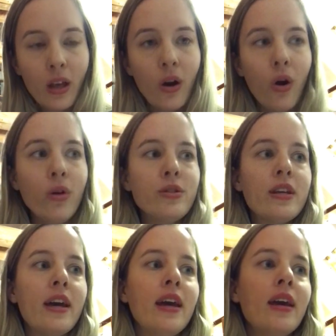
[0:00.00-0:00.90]
whole
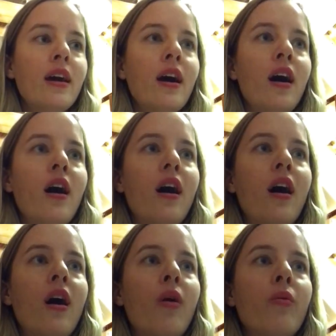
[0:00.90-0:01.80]
day
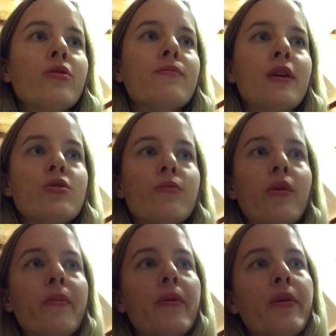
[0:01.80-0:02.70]
was much
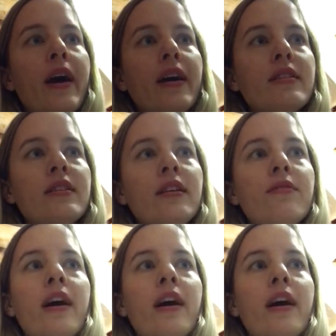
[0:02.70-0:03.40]
more productive.